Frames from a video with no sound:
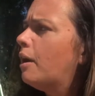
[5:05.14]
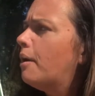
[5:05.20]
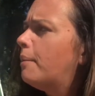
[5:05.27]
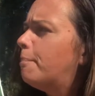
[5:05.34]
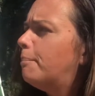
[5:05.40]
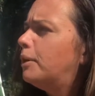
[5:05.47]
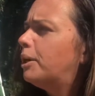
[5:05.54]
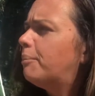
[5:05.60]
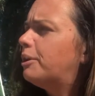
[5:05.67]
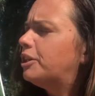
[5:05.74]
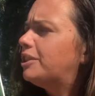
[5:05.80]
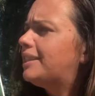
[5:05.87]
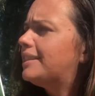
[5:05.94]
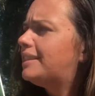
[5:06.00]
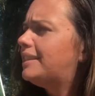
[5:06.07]
murmured
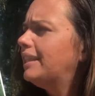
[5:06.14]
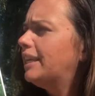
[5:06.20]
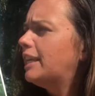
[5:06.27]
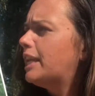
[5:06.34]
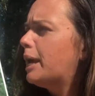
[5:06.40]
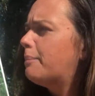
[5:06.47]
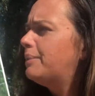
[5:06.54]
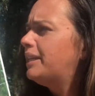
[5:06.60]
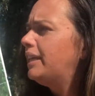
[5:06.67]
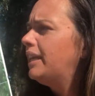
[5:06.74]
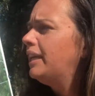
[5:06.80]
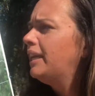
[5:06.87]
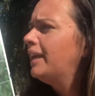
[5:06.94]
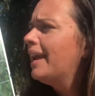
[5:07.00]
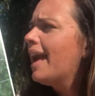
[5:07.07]
the sea
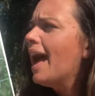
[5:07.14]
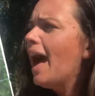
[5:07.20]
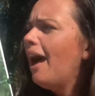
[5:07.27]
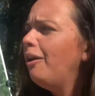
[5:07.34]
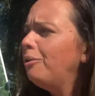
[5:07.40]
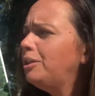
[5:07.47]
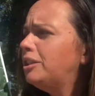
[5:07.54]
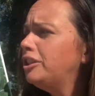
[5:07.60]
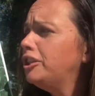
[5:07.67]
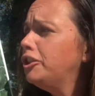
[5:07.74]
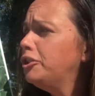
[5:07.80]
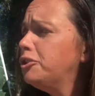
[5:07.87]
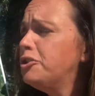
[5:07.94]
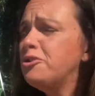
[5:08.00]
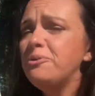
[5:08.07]
anemone. "How
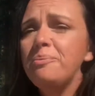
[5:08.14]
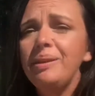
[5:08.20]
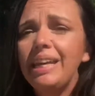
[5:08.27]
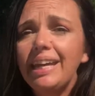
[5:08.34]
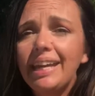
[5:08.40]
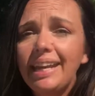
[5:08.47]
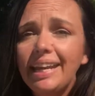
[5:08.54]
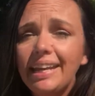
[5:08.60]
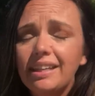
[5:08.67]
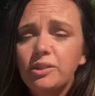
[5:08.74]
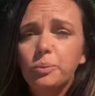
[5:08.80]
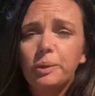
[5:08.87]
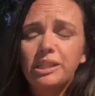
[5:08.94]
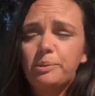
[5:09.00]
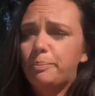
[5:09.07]
gloomy it is,"
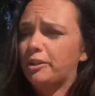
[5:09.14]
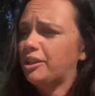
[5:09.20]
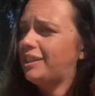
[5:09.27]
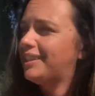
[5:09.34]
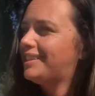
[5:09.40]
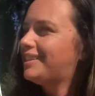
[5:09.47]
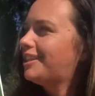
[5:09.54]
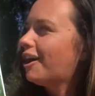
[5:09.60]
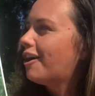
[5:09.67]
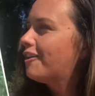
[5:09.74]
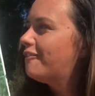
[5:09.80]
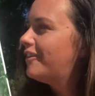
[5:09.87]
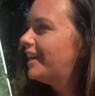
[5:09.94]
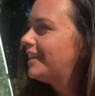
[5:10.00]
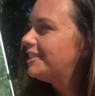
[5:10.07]
whispered the
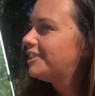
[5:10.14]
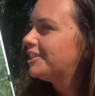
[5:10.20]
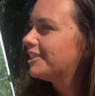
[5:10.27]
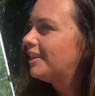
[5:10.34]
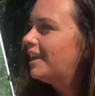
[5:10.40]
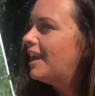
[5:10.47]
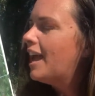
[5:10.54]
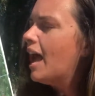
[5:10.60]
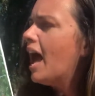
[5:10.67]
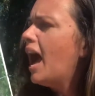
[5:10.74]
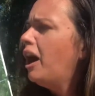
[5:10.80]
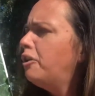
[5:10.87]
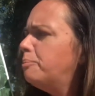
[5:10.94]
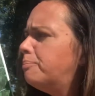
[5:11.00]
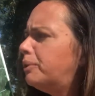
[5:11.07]
starfish.
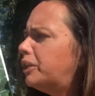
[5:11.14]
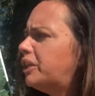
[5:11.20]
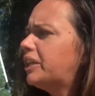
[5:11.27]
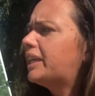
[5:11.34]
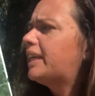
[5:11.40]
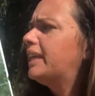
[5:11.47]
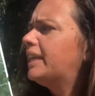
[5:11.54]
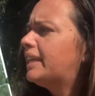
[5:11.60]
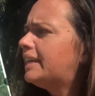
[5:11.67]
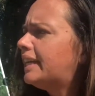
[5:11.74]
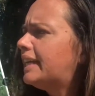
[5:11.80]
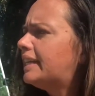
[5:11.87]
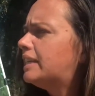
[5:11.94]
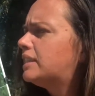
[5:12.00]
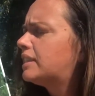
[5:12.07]
"How murky it
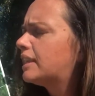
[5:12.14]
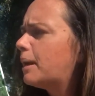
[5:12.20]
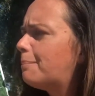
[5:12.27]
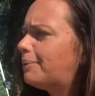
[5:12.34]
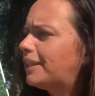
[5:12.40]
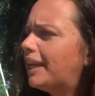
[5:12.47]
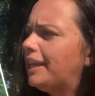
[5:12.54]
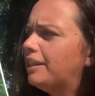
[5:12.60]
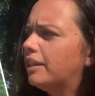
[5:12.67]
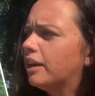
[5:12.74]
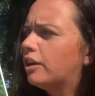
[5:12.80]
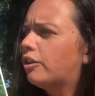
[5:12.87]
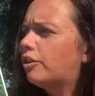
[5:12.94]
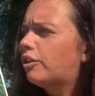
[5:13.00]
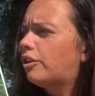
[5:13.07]
is," complained the
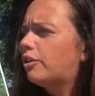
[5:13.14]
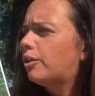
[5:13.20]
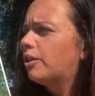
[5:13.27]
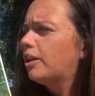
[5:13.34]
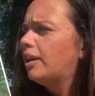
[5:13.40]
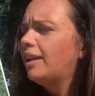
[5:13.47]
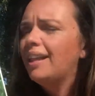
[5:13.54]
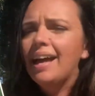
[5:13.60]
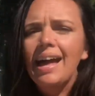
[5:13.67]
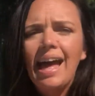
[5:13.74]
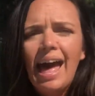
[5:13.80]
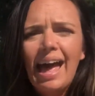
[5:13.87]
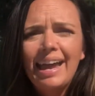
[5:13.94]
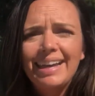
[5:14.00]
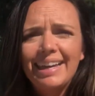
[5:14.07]
coral.
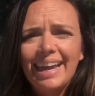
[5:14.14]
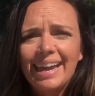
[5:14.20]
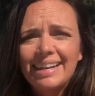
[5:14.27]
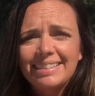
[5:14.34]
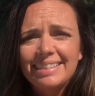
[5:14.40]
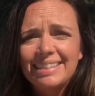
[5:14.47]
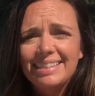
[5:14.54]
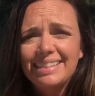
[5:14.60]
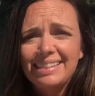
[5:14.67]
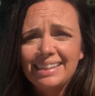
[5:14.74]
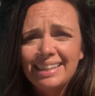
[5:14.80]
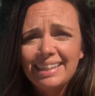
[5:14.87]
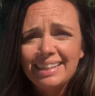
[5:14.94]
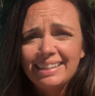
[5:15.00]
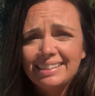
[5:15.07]
"I can't
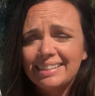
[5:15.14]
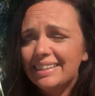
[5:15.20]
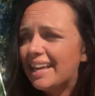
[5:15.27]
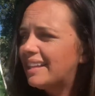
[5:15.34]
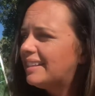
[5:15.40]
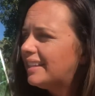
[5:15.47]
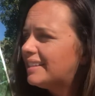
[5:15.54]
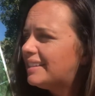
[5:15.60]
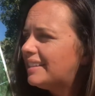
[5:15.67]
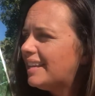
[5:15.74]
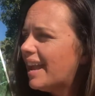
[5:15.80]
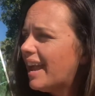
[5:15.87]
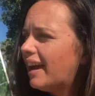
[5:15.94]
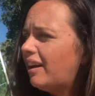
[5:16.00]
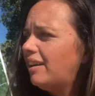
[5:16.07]
see," said the
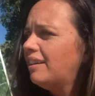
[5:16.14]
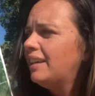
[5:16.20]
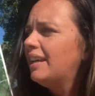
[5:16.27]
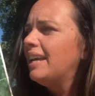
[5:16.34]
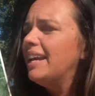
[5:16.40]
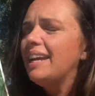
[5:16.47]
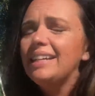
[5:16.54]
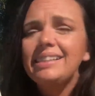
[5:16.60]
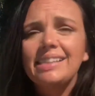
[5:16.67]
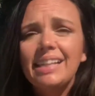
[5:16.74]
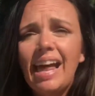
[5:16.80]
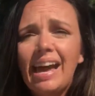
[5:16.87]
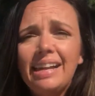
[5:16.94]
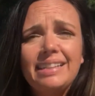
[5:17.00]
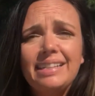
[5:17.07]
snail. "It's
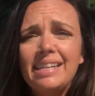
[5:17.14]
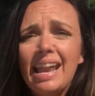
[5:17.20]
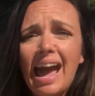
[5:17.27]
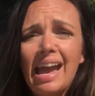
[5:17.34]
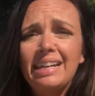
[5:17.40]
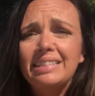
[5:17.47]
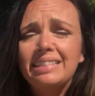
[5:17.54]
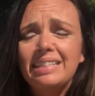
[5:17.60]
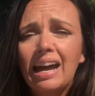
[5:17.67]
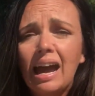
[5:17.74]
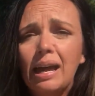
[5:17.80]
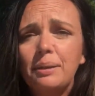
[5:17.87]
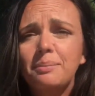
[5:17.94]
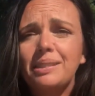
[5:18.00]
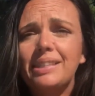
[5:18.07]
like
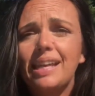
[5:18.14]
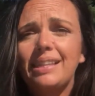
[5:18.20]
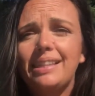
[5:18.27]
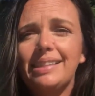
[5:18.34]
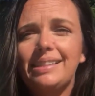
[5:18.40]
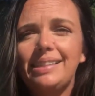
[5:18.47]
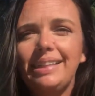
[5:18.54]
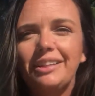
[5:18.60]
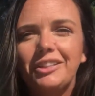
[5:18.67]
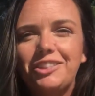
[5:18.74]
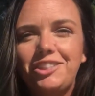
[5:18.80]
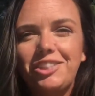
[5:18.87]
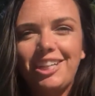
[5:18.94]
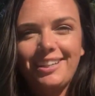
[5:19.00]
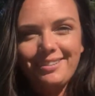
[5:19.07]
nighttime," said the sea
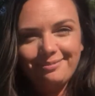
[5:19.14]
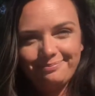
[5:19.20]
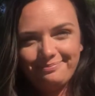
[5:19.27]
urchin.